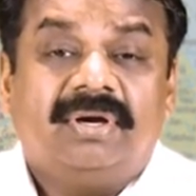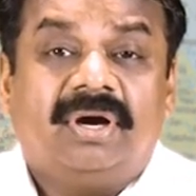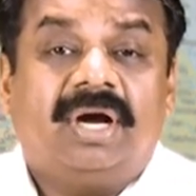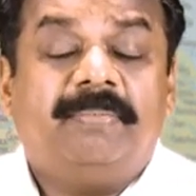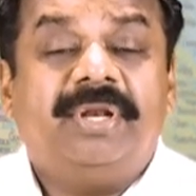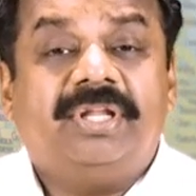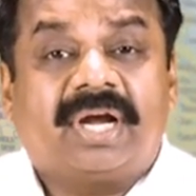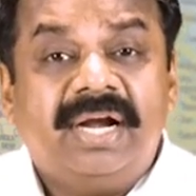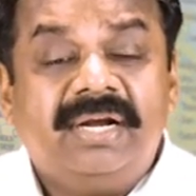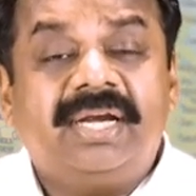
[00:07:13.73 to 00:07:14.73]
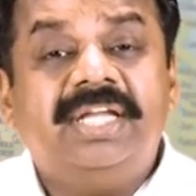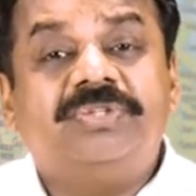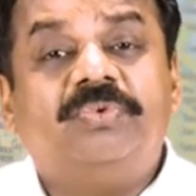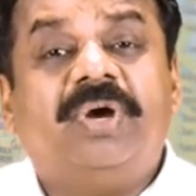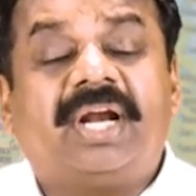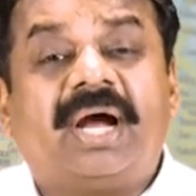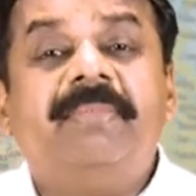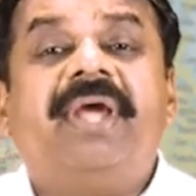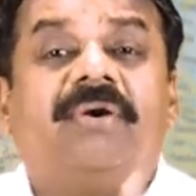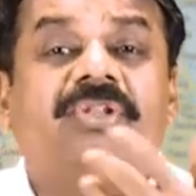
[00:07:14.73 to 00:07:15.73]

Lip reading: I mean, the countries who were coming out